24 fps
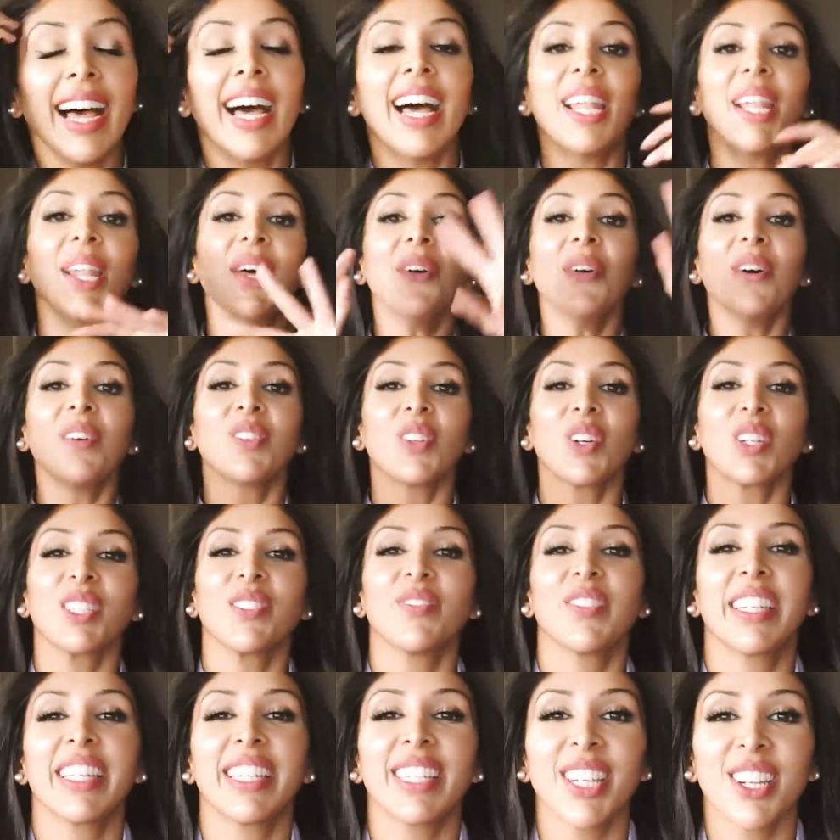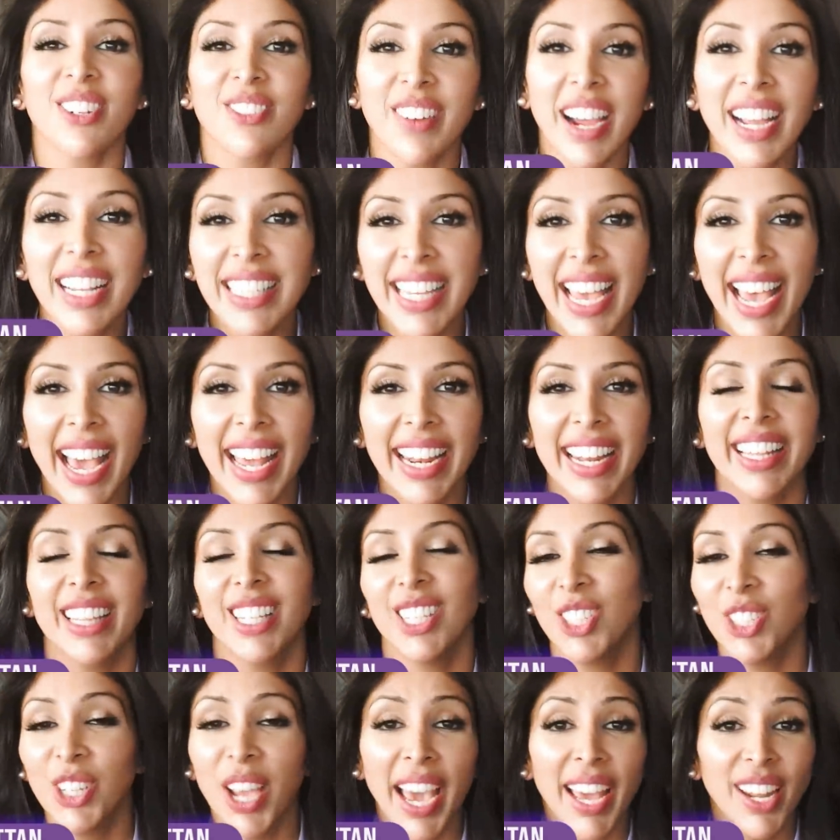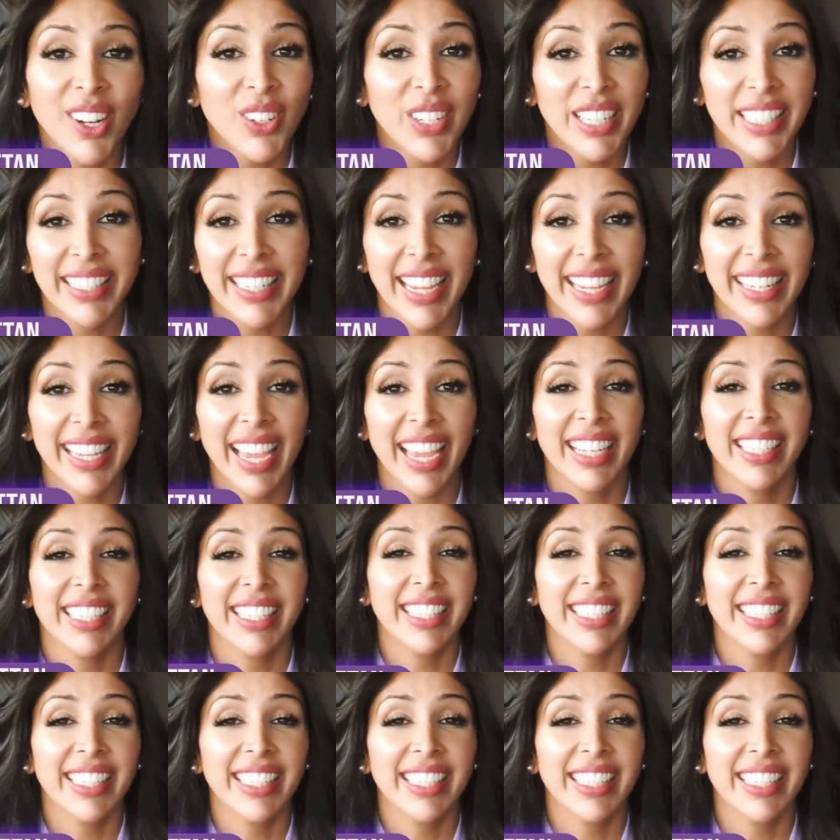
Hello, I'm Dr. Vanita Rattan, and this channel is dedicated